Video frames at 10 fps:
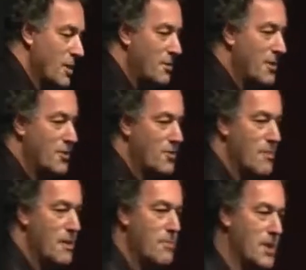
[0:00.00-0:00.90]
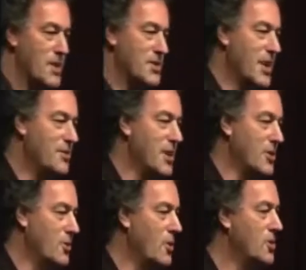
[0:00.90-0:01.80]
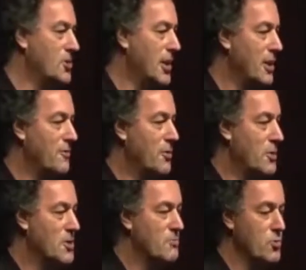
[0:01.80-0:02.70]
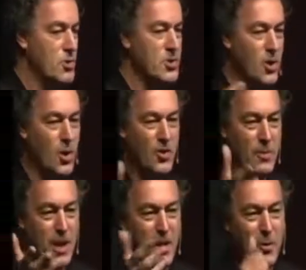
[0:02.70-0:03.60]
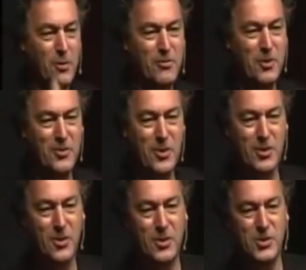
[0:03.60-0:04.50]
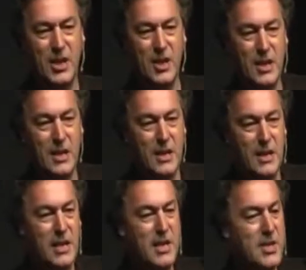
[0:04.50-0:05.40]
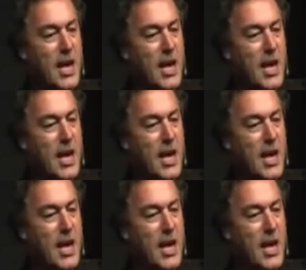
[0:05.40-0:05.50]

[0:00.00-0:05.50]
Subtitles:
one thing to remember is that technology, of course, Moore's law, you may know if you're in technology, is